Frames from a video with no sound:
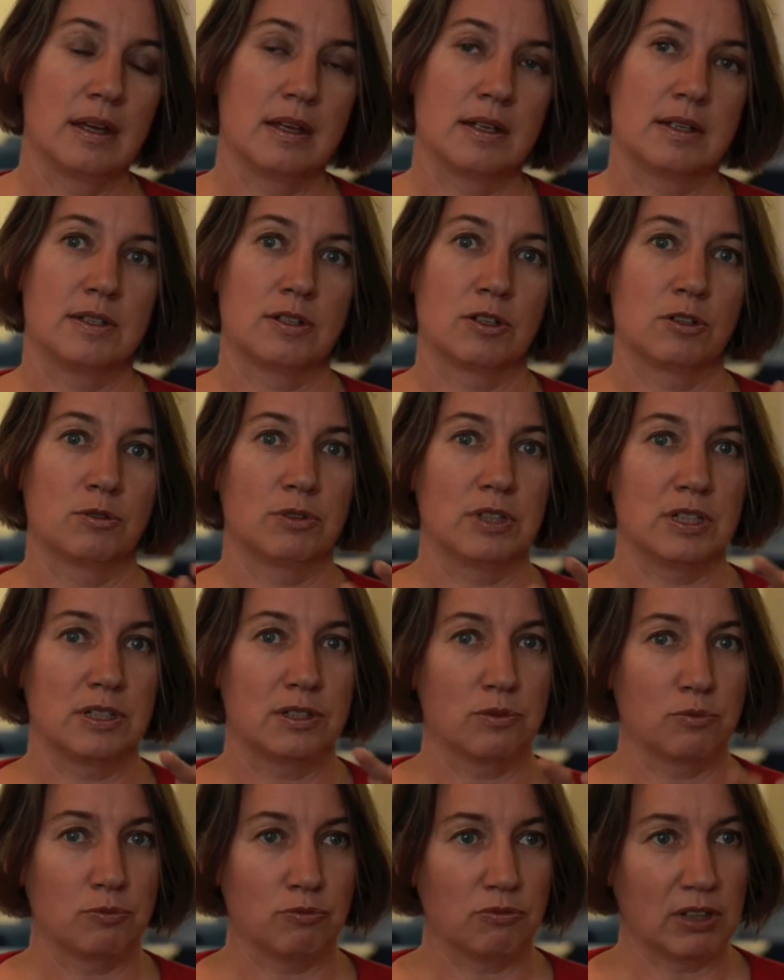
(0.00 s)
So
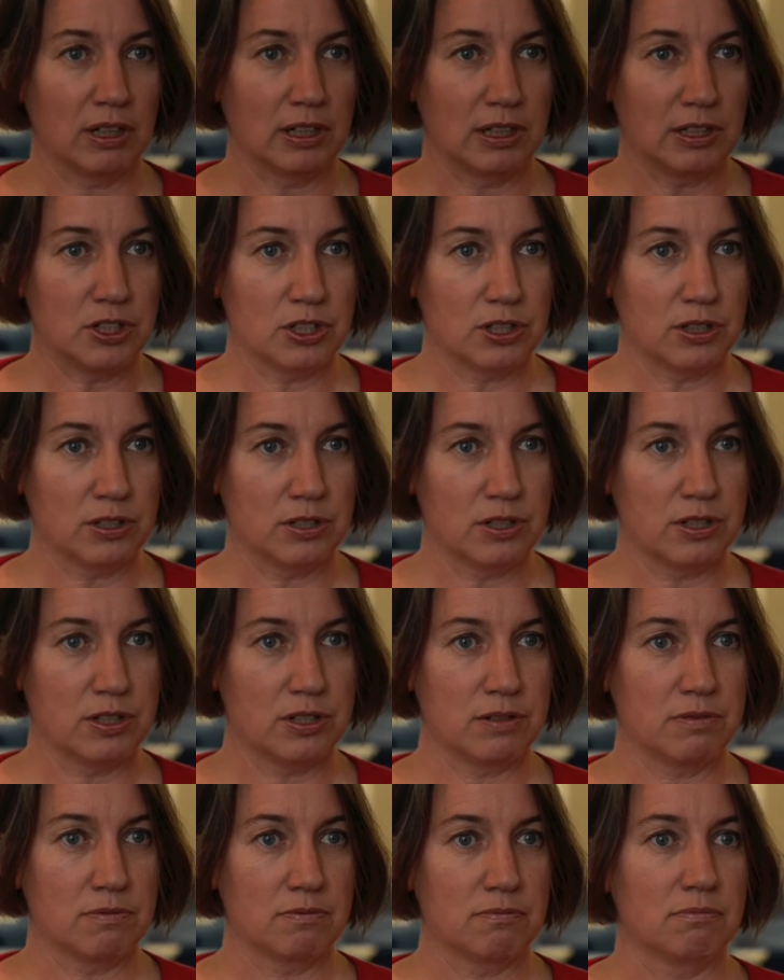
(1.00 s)
these
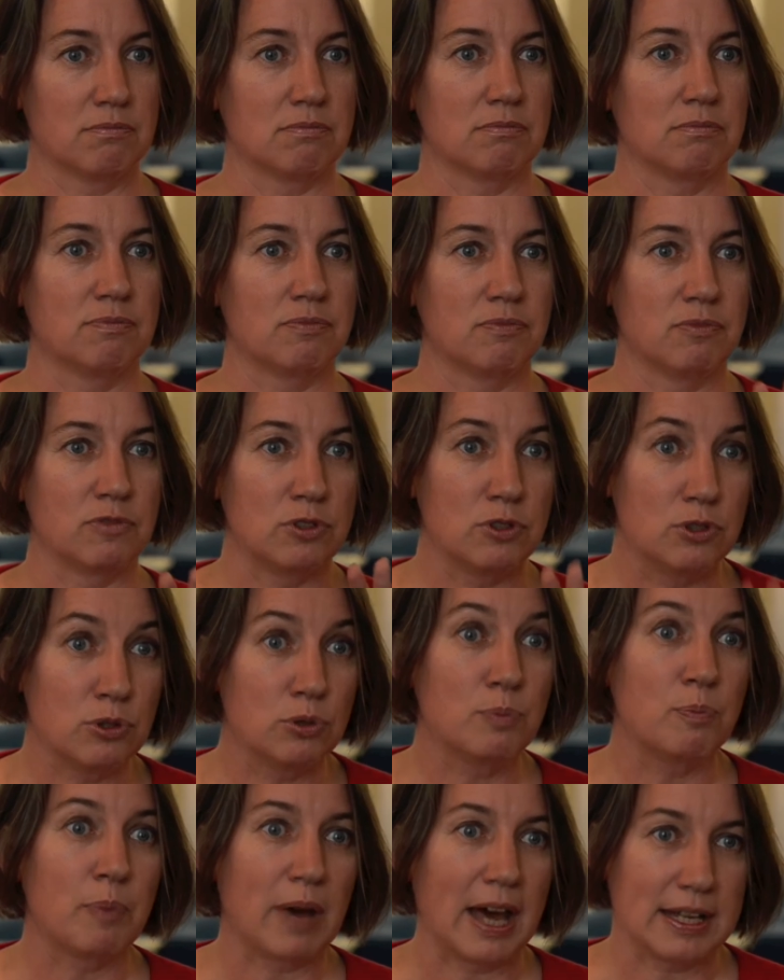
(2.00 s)
villagers do
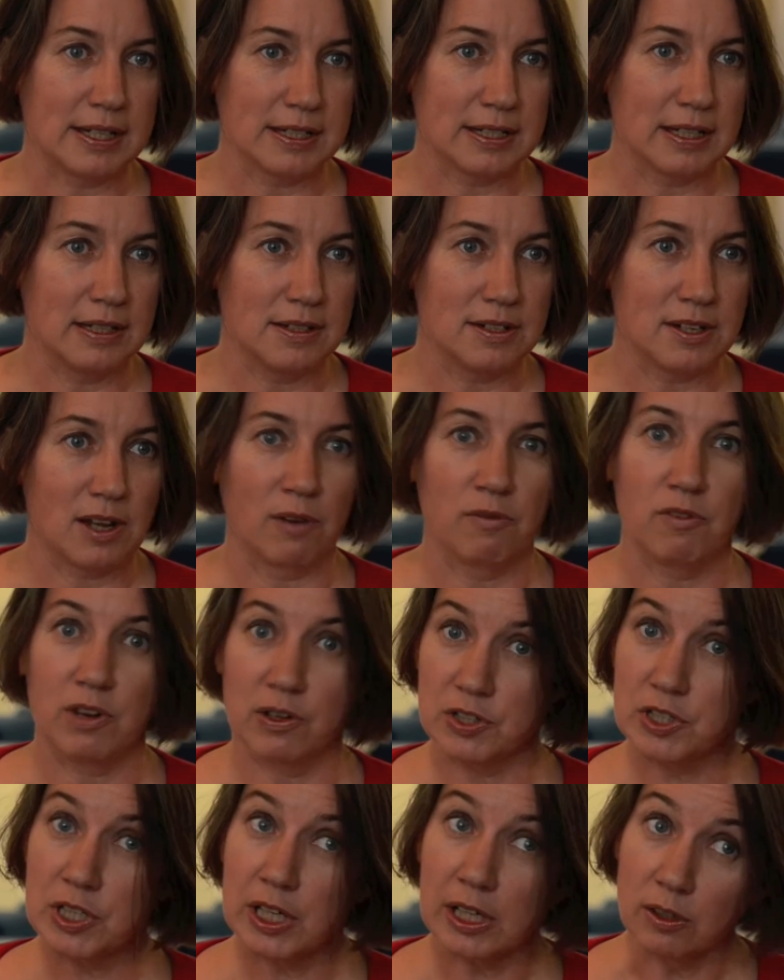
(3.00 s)
baskets, are very
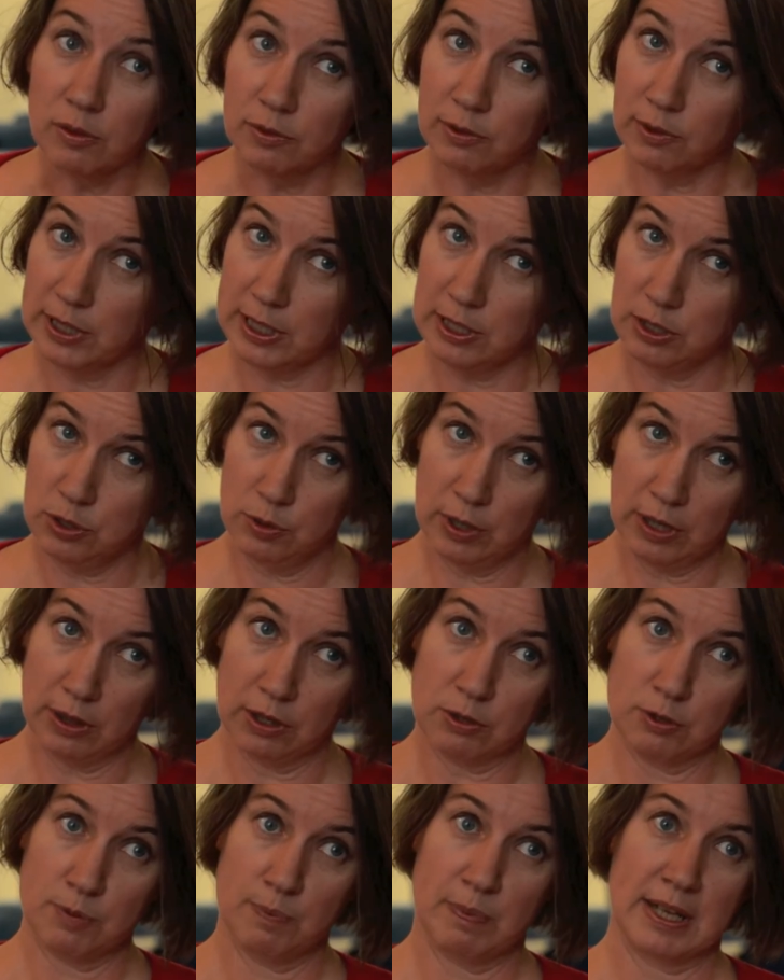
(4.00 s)
skillful in doing
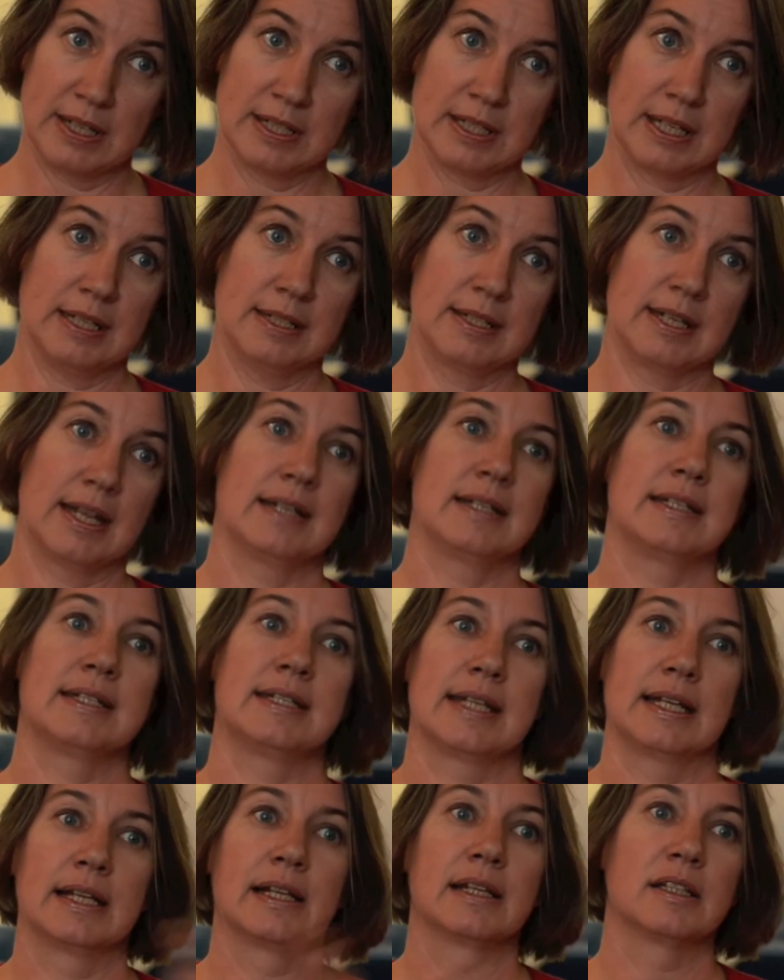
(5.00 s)
those baskets and
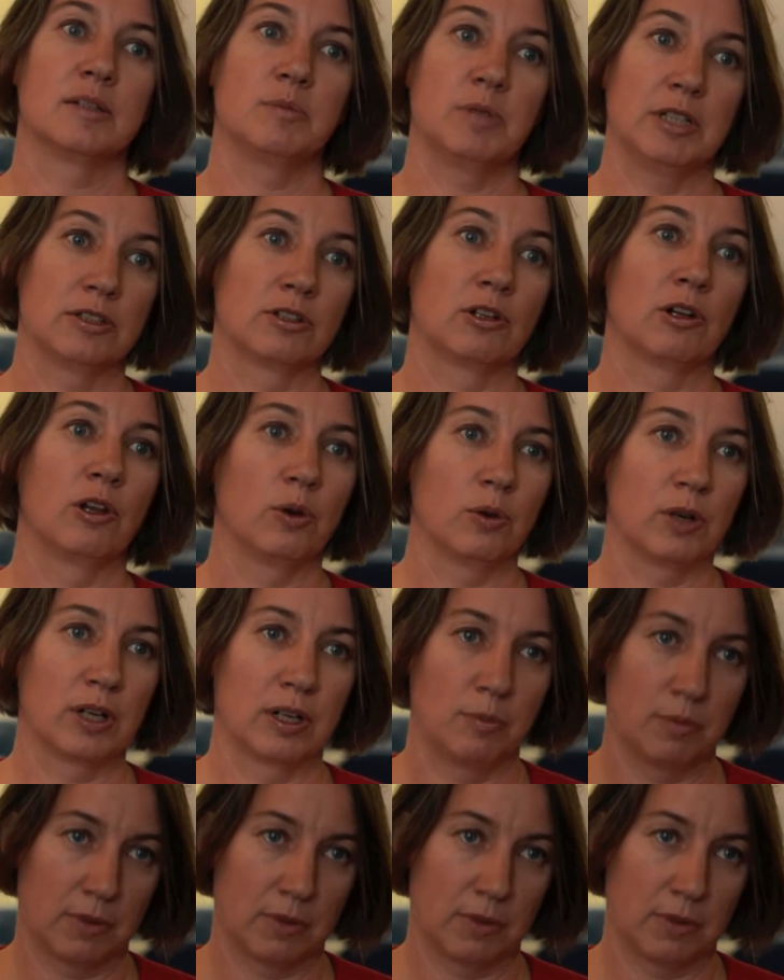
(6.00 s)
sell them in the local